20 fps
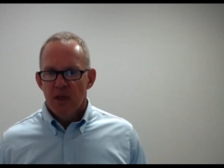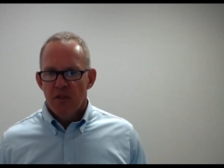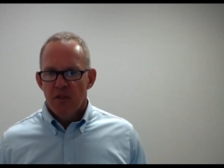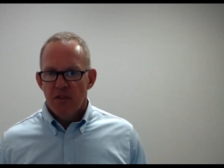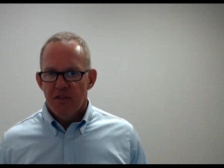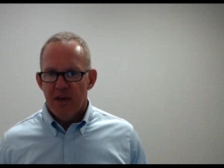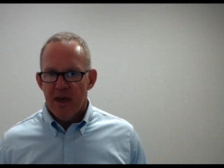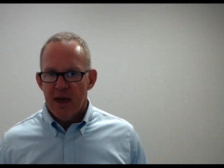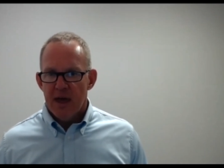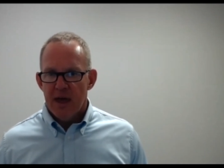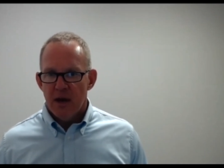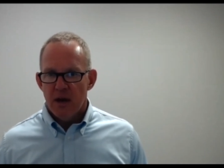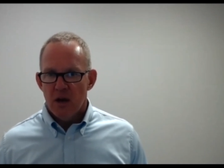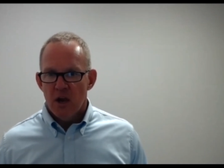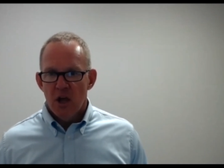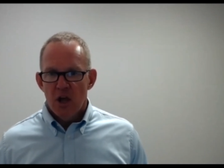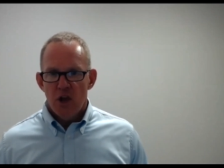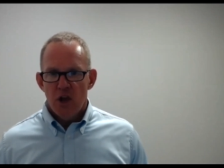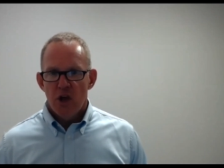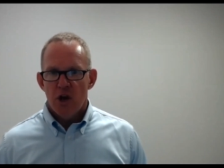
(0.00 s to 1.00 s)
then,
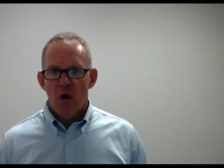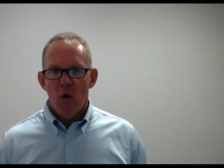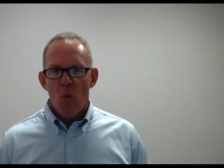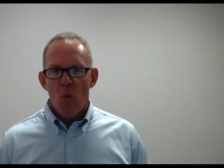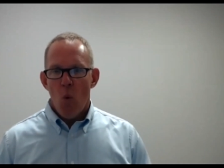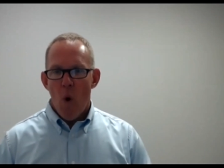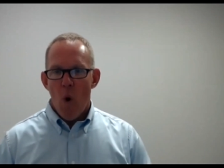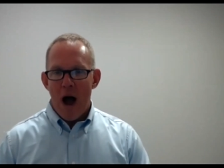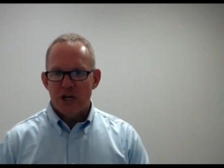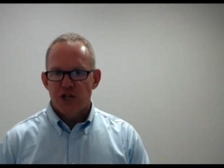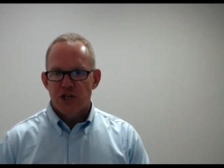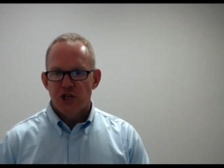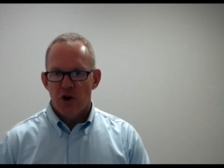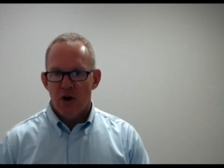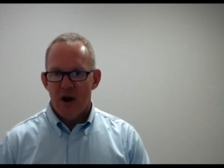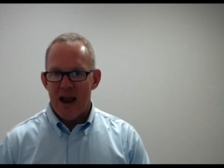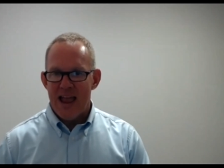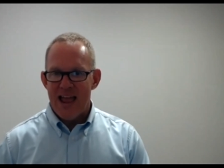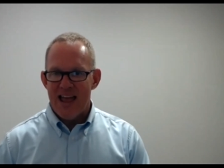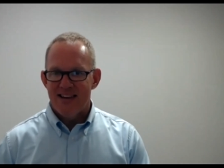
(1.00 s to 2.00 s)
wash your
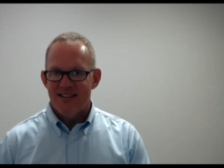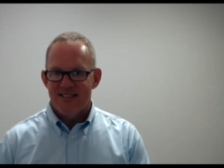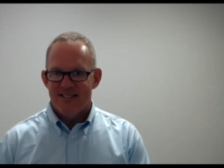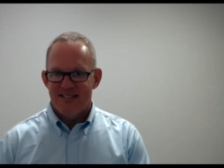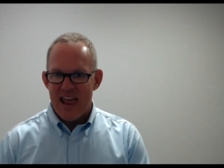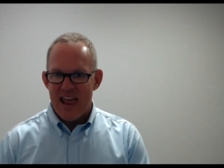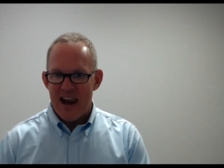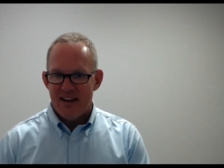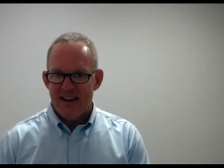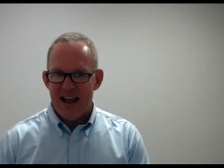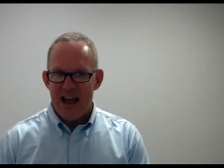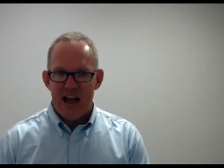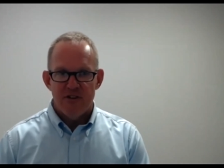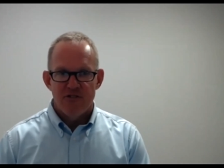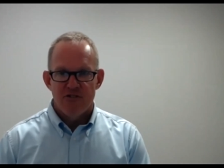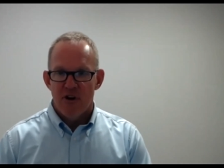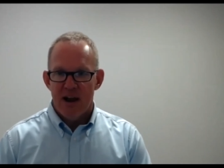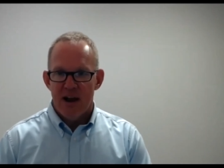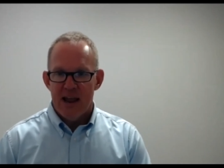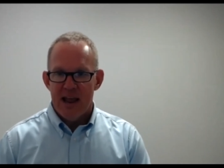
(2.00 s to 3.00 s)
hands, sanitize
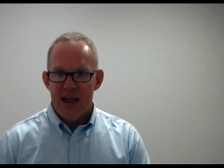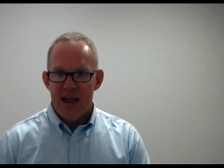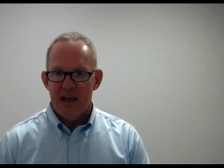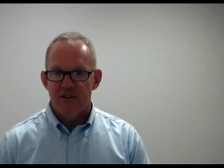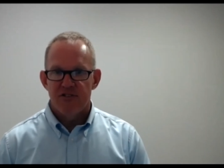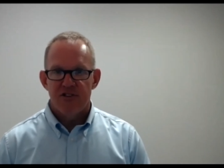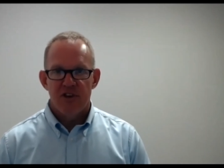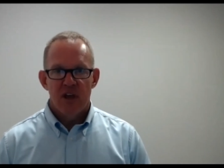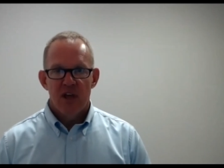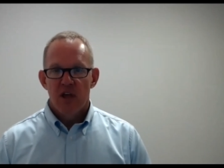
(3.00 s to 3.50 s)
your hands,